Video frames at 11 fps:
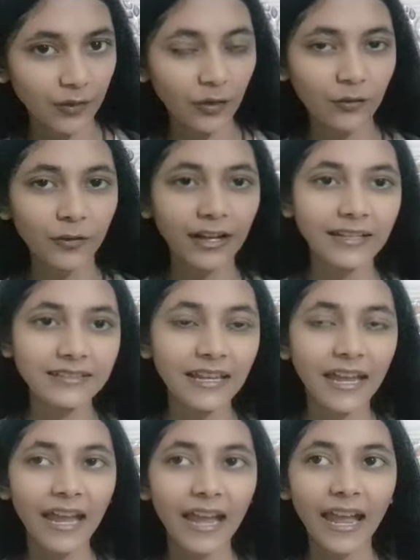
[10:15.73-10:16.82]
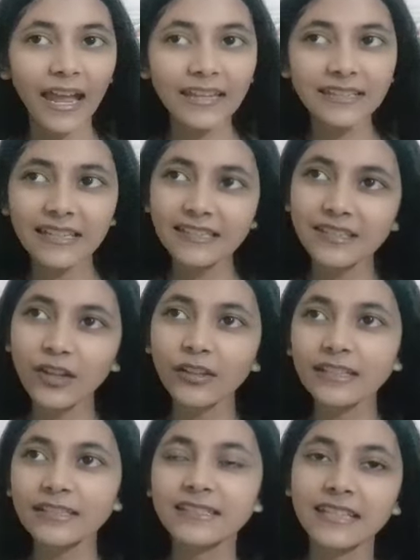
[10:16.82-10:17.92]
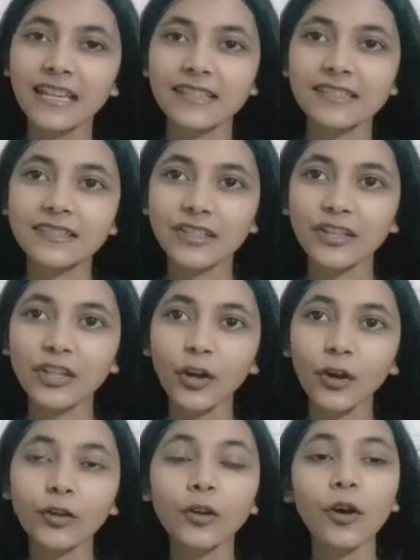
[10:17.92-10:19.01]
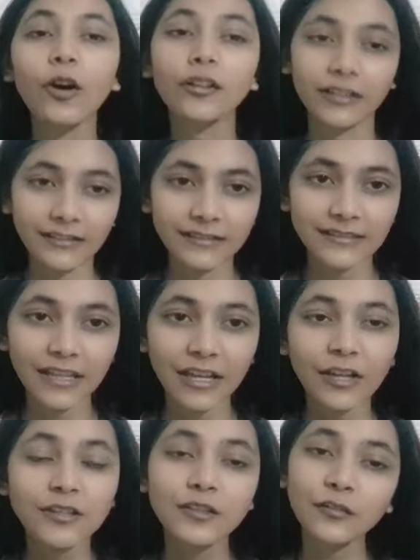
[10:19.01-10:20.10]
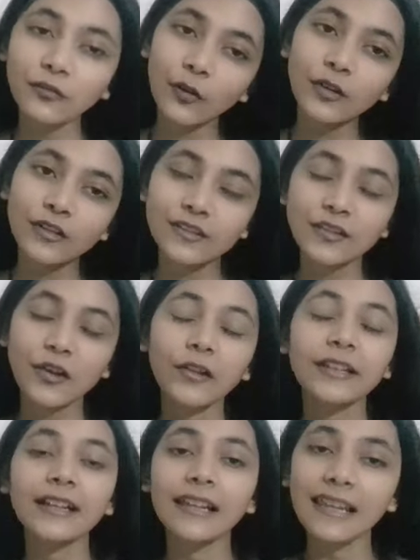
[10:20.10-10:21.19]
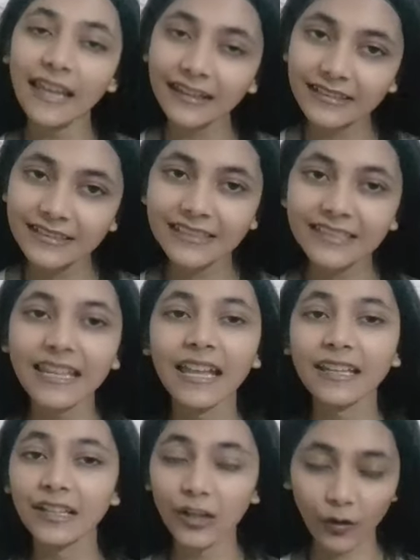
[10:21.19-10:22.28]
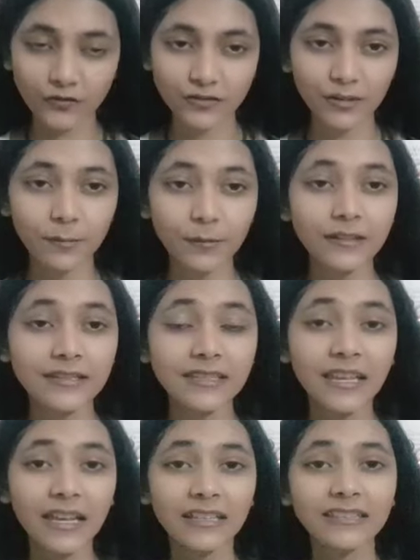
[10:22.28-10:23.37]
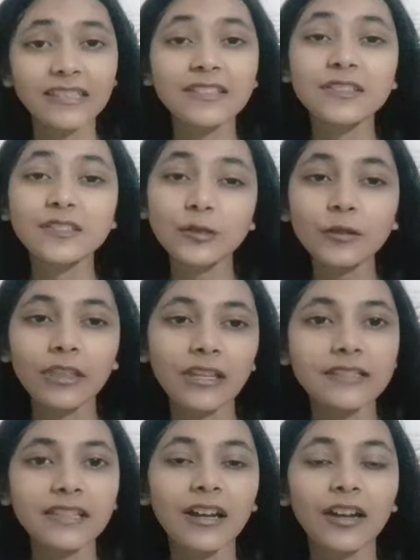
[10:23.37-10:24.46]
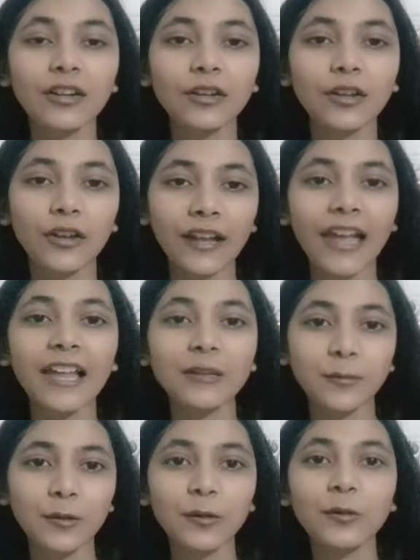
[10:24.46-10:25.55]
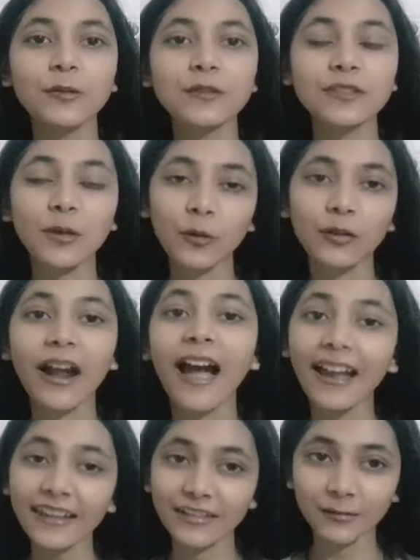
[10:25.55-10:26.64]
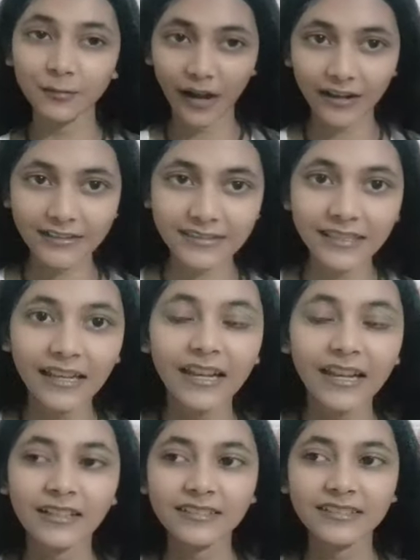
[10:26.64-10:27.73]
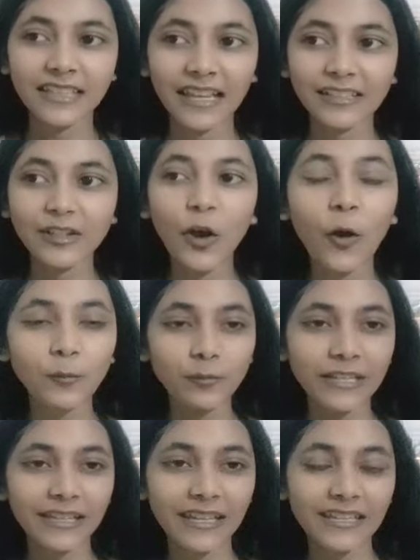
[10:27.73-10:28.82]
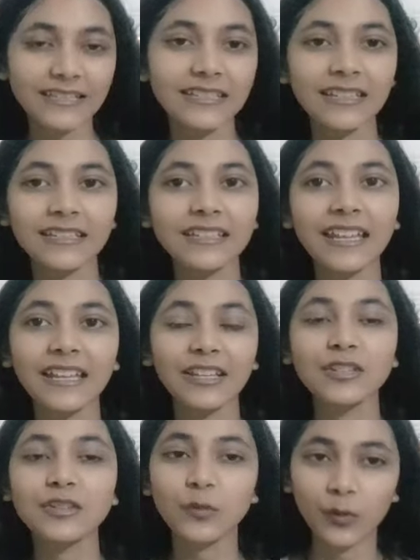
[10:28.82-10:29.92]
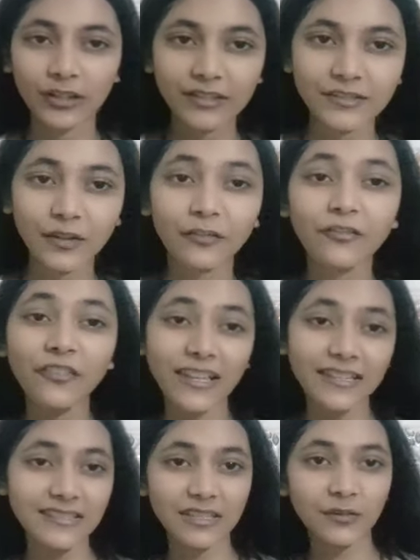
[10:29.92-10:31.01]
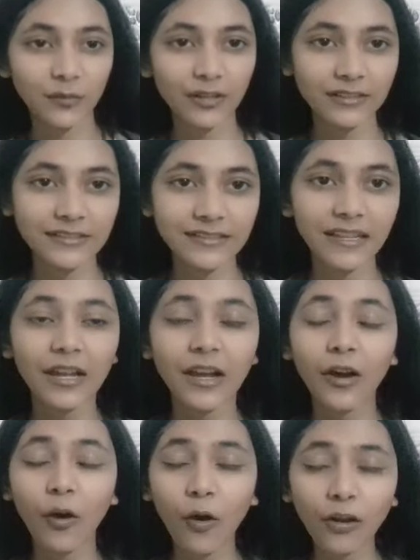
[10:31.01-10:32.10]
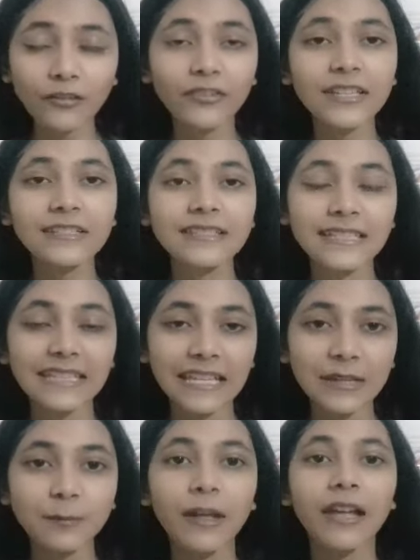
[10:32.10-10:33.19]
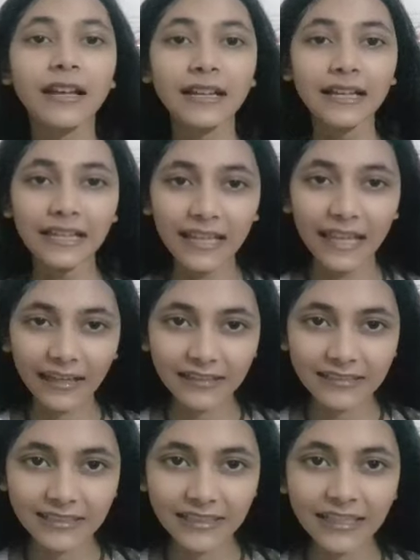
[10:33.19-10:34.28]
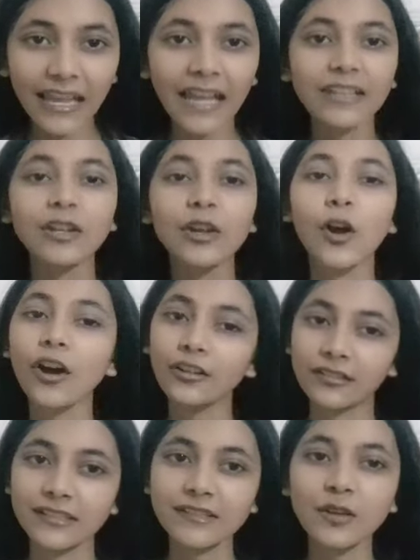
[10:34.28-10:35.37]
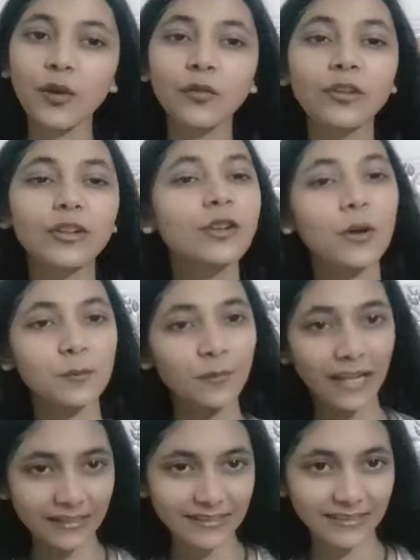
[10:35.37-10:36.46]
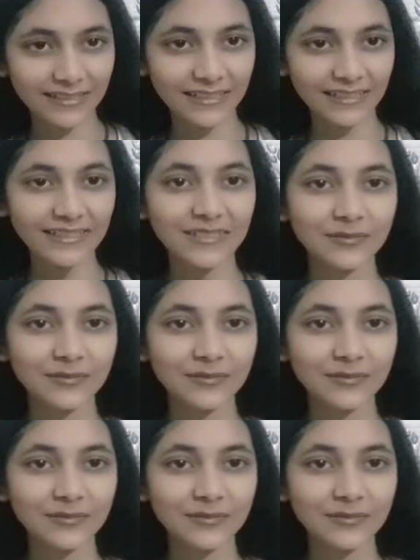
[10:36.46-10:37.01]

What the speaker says: All right, and it's gonna test your coherence, so focus on clarity and logic, because these two things are gonna help you score higher marks than complicated English words or fancy words. Always keep clarity and coherence over complexity.